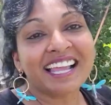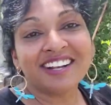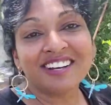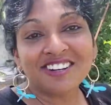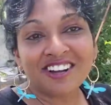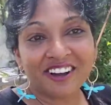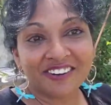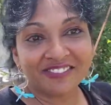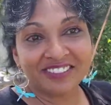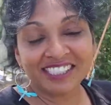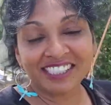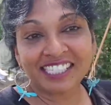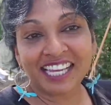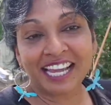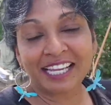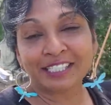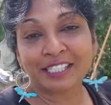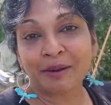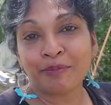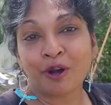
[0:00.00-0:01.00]
I love these
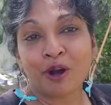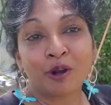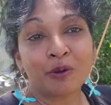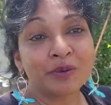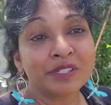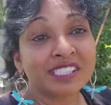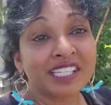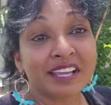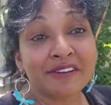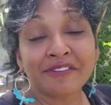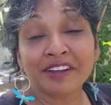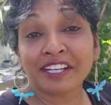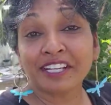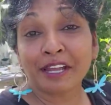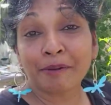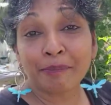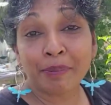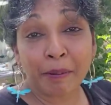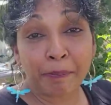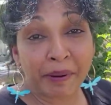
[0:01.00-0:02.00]
guys. I'm always giving
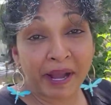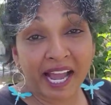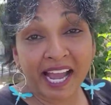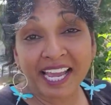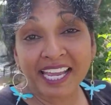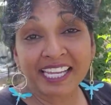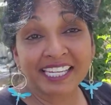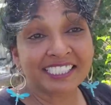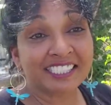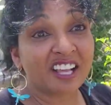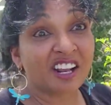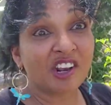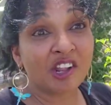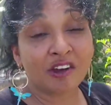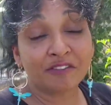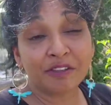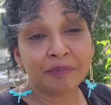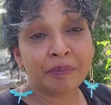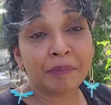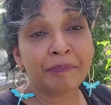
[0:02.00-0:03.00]
them papayas and
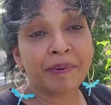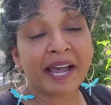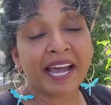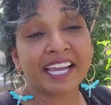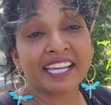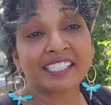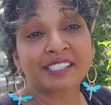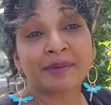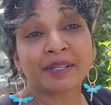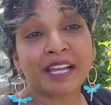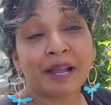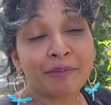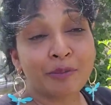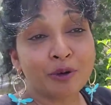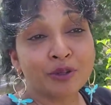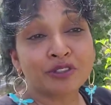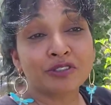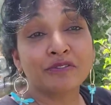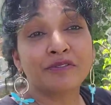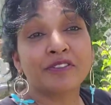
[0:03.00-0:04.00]
love the papayas because
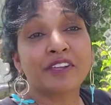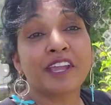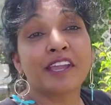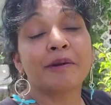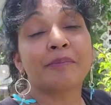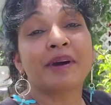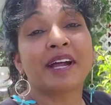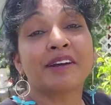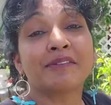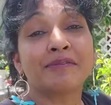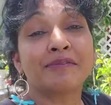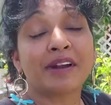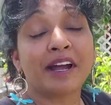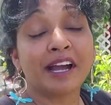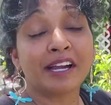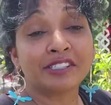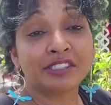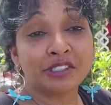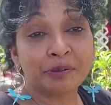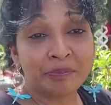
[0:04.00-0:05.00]
most of them are,
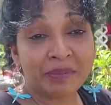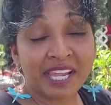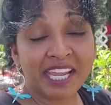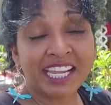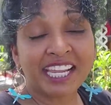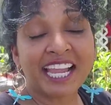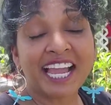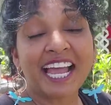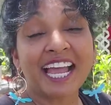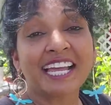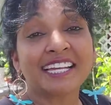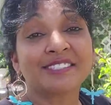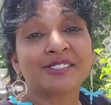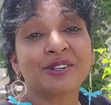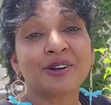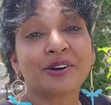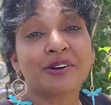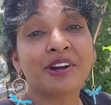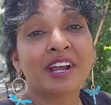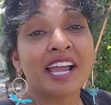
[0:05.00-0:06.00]
are
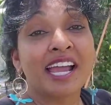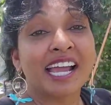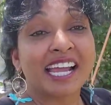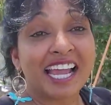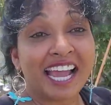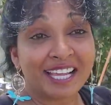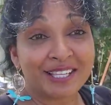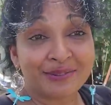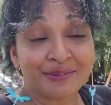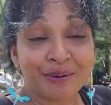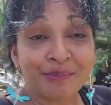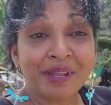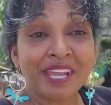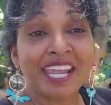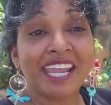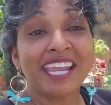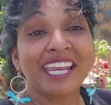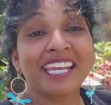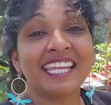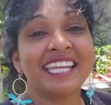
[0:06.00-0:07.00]
Jamaicans or guys from
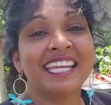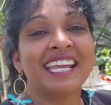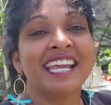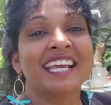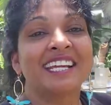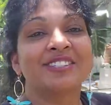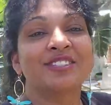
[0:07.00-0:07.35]
Haiti.